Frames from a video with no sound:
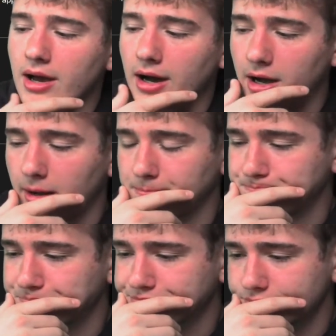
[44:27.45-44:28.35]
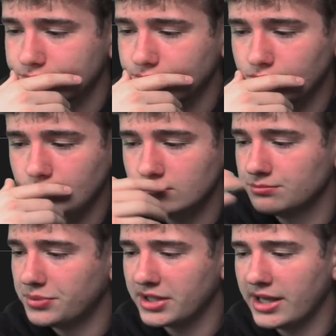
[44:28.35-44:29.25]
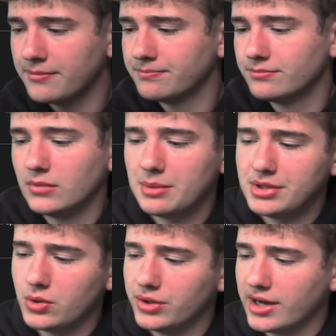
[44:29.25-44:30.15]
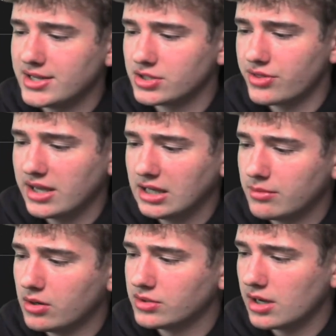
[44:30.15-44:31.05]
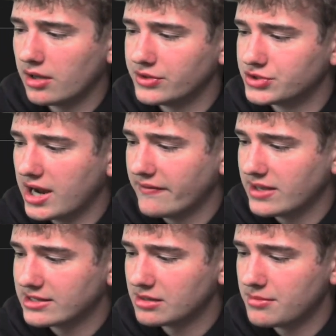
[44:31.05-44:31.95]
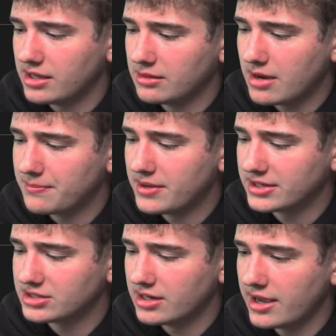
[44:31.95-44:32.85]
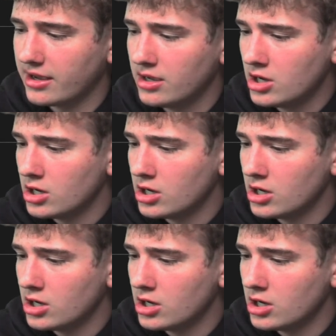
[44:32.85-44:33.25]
But again, Let me know what you guys are thinking about the draft as I'm making my picks today.